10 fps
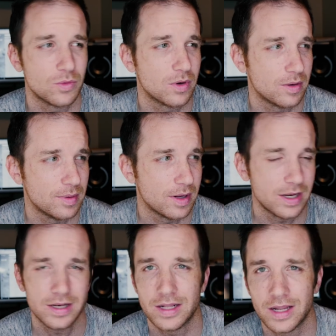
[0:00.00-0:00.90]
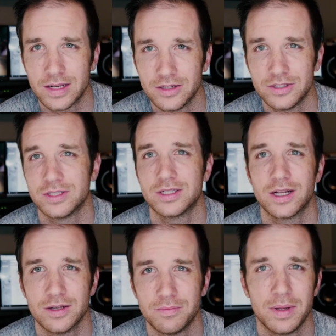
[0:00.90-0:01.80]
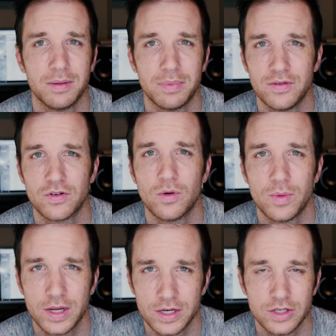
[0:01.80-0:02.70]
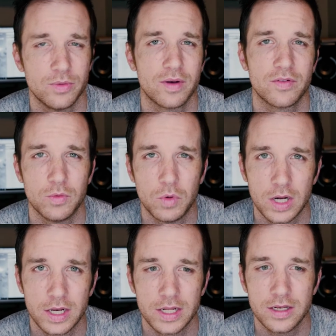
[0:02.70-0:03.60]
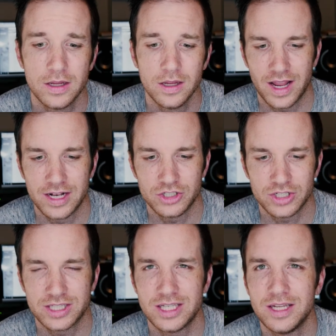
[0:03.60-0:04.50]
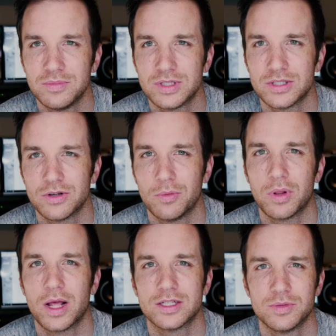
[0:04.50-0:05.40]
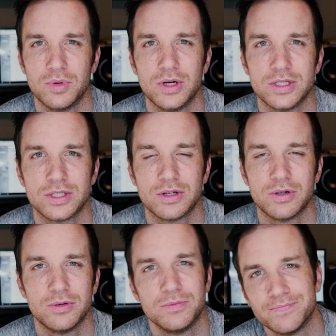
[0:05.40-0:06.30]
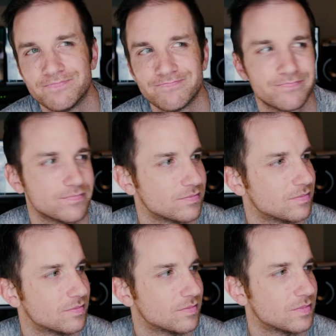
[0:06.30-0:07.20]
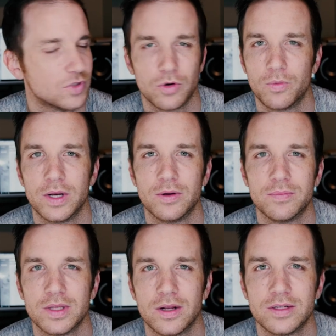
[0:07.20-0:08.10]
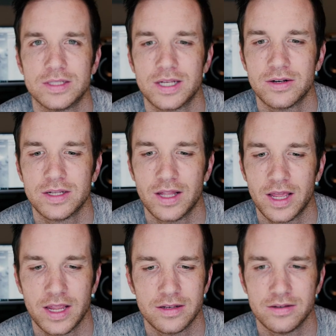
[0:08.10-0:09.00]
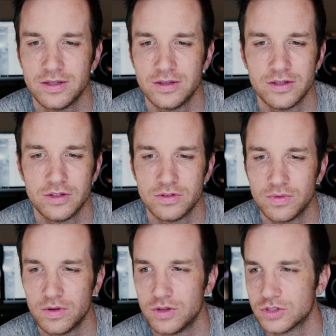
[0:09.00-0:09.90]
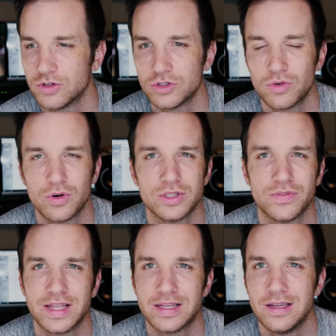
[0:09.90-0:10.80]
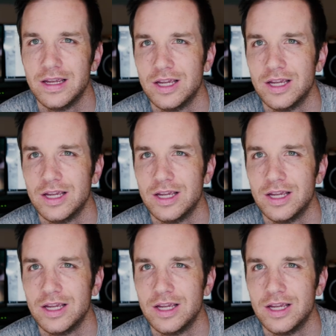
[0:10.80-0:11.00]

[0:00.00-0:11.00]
to worry about any of that. You just kind of pave your own way, do whatever you wanted. And it just seemed so plausible and so real. You know, it sounded like, and there's no shortage of like